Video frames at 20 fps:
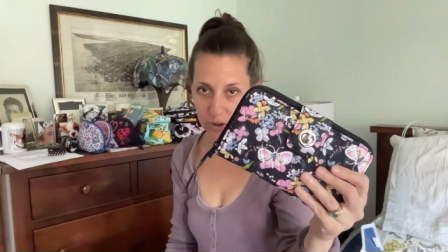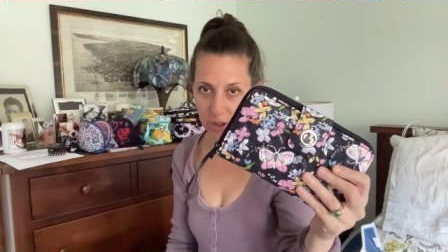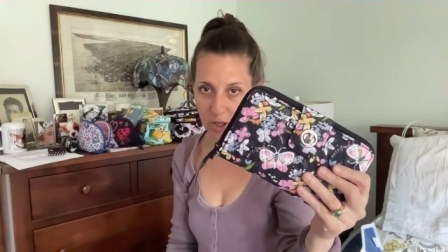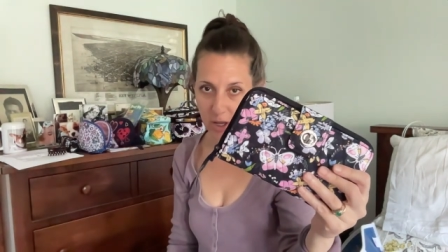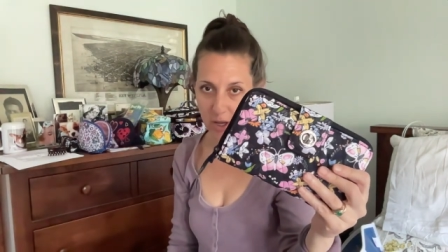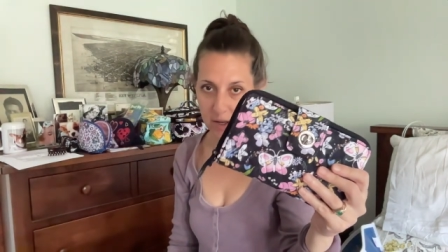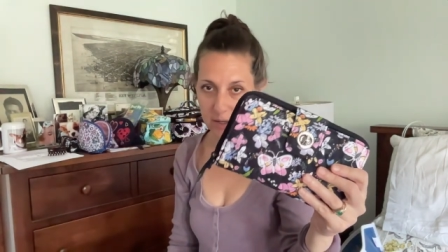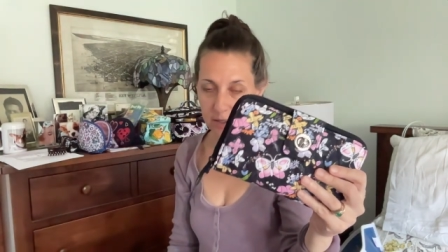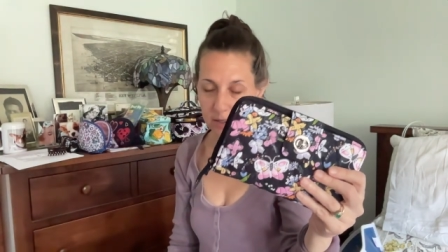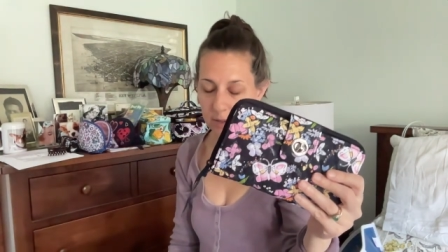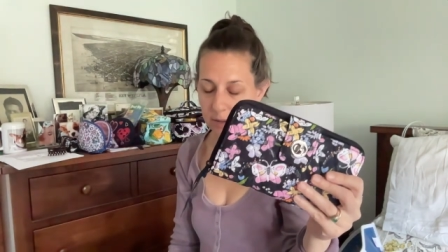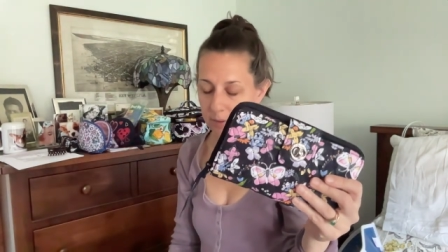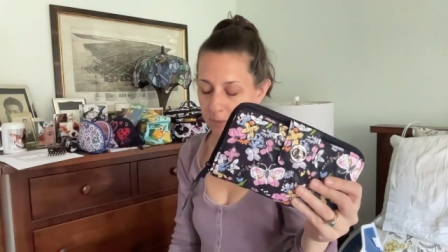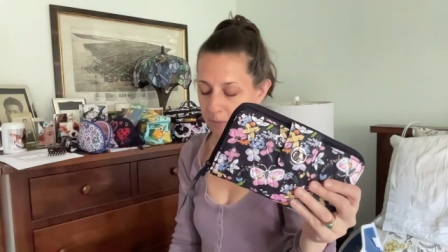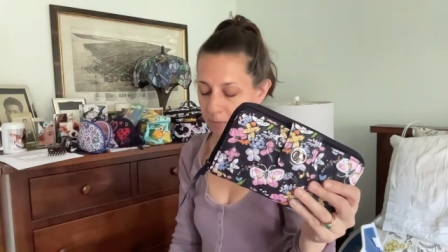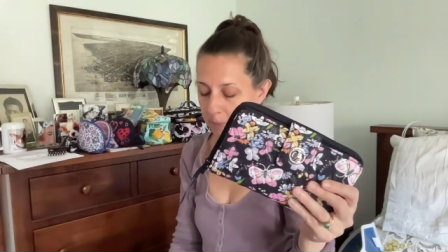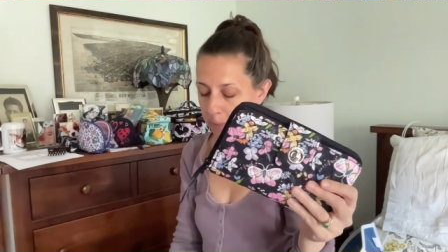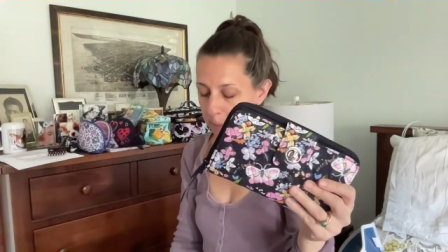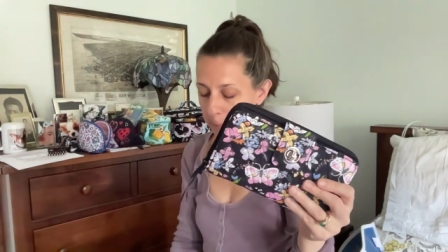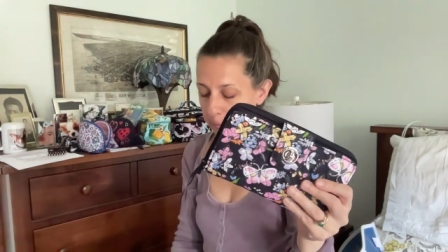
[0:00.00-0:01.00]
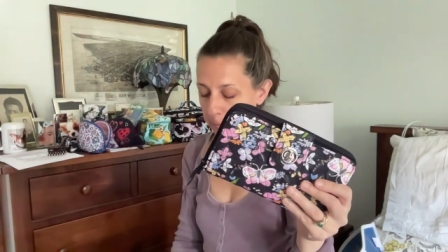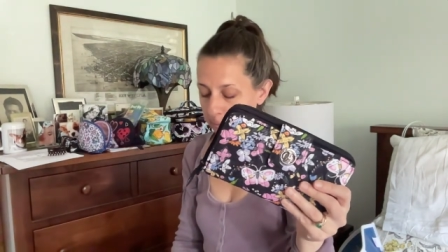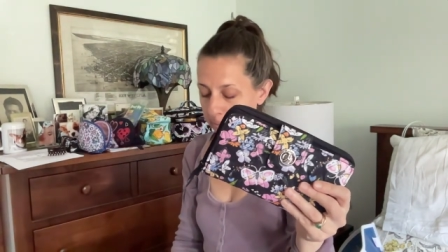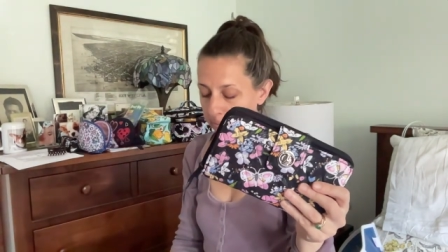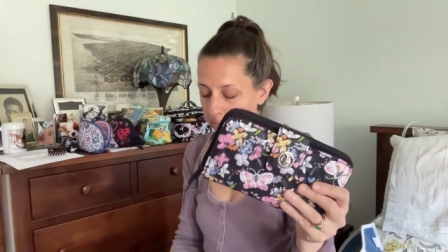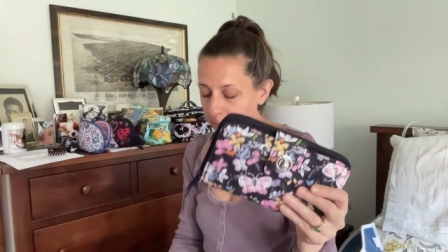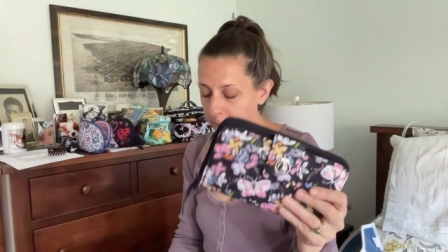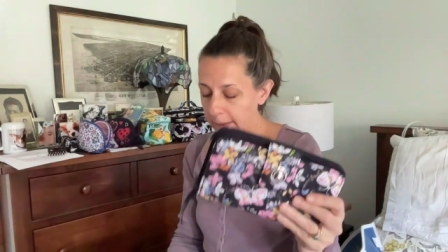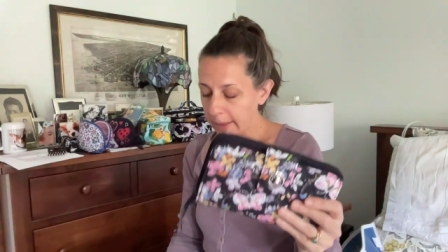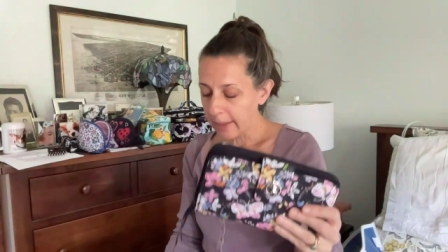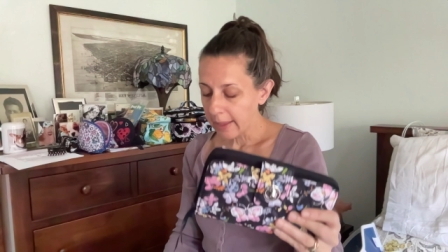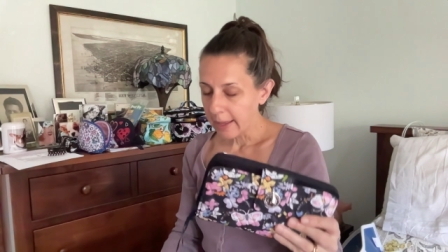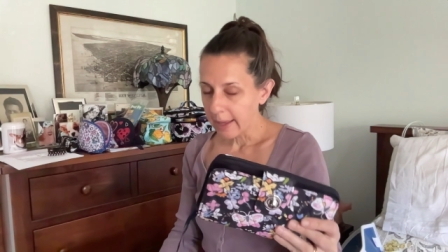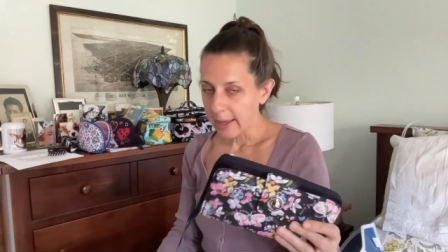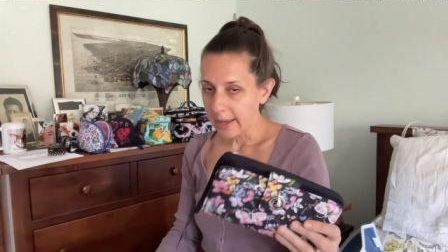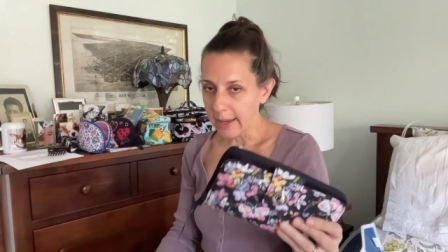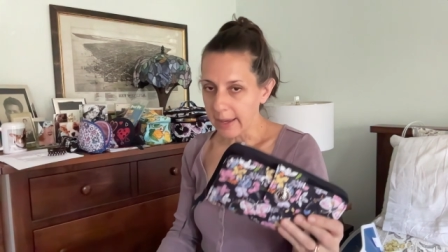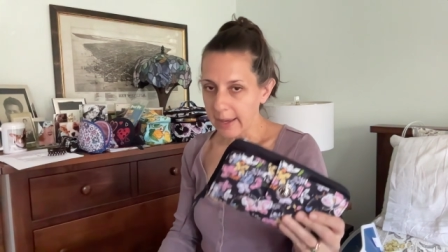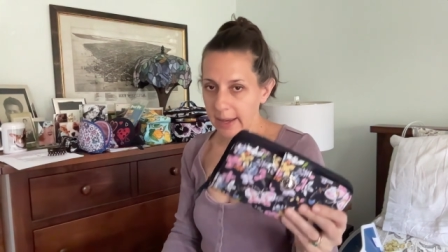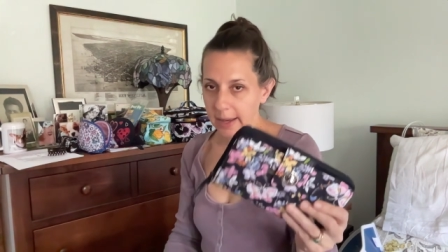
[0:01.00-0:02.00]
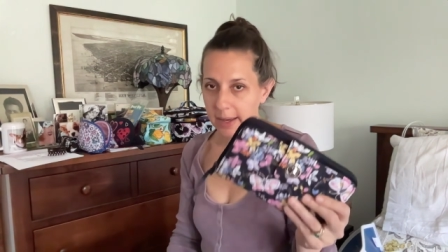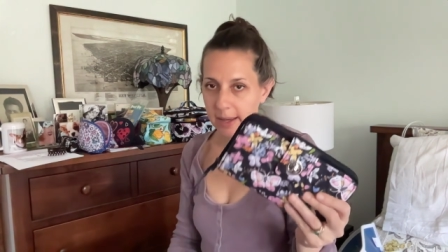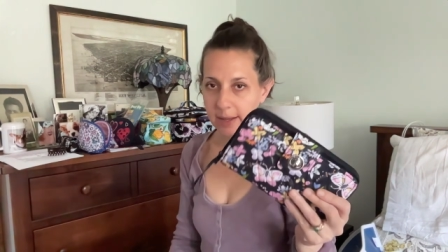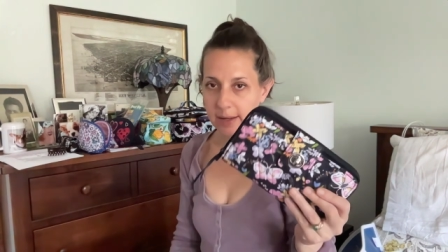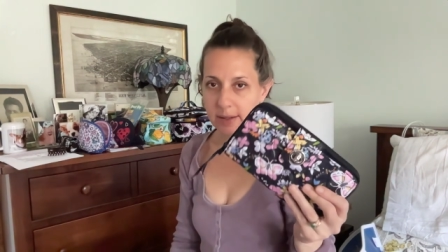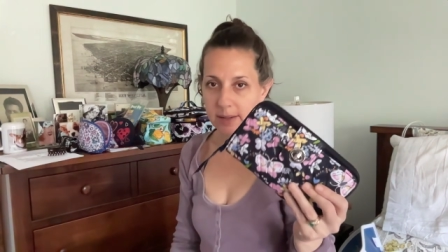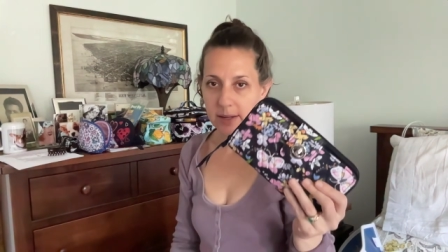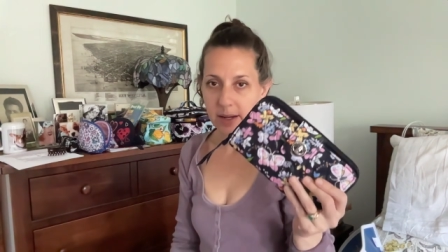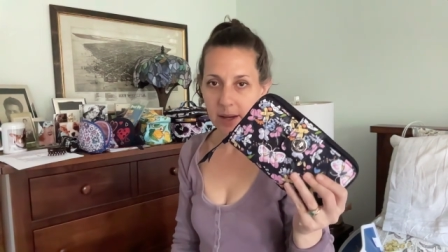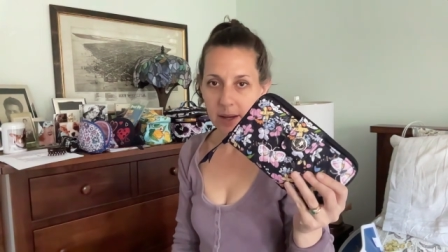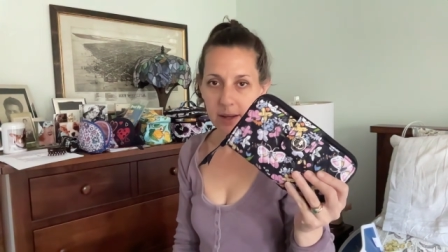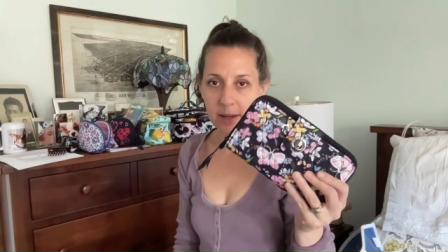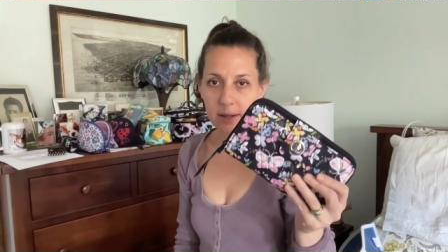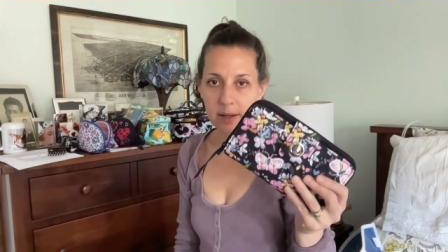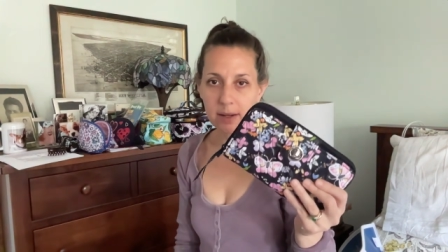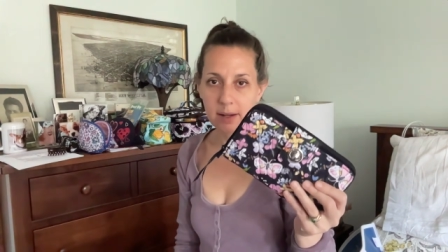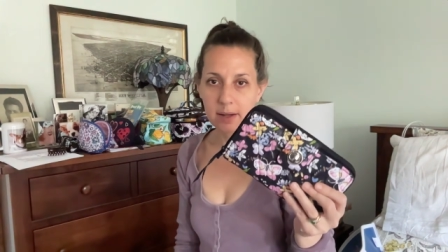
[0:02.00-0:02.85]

lock. And I,